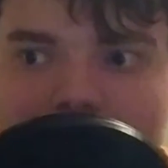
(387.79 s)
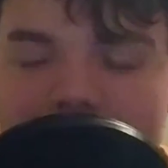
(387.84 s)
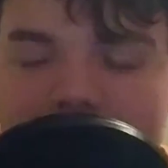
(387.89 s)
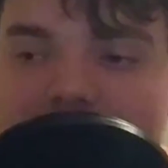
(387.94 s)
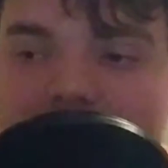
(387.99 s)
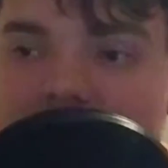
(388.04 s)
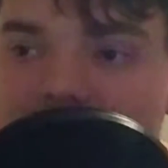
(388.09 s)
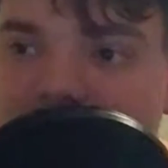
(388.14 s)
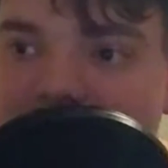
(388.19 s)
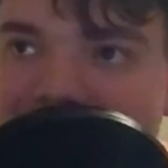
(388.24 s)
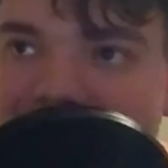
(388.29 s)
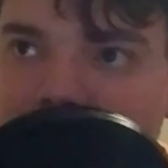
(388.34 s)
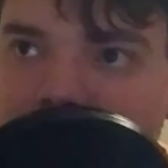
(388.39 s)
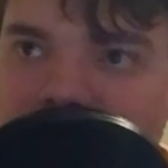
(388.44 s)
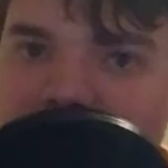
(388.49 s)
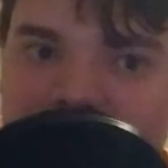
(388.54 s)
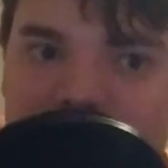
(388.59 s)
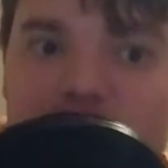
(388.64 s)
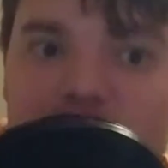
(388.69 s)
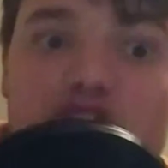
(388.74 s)
His name
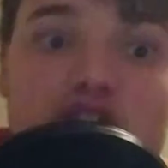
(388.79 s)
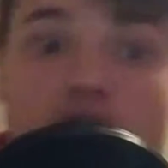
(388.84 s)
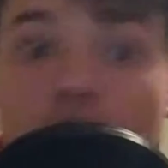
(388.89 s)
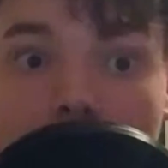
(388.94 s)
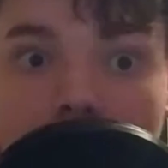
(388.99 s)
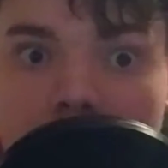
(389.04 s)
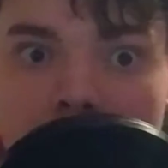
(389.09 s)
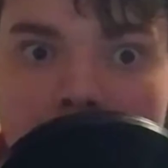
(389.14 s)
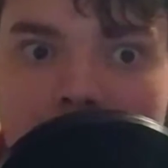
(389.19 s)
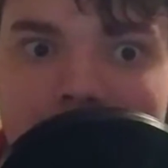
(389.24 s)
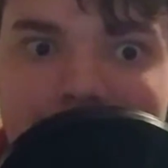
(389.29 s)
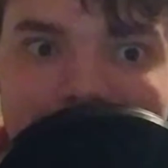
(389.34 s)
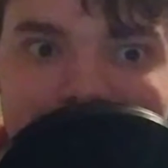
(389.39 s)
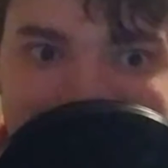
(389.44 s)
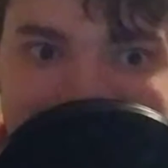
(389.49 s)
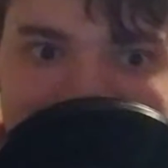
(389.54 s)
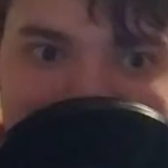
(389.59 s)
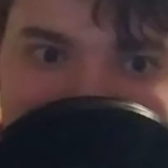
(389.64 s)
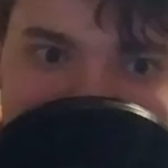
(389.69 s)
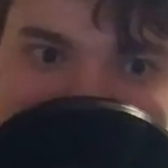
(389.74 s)
is Joker,
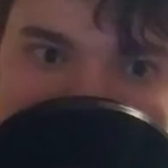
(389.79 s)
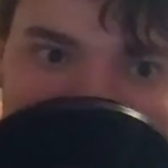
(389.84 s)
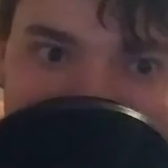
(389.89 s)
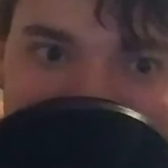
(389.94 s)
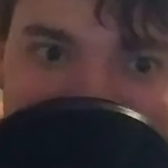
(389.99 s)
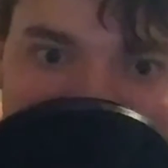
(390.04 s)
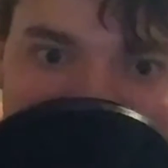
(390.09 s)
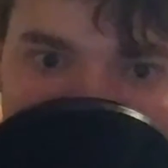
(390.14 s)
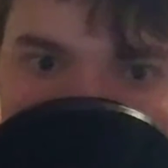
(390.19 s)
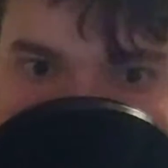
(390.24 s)
and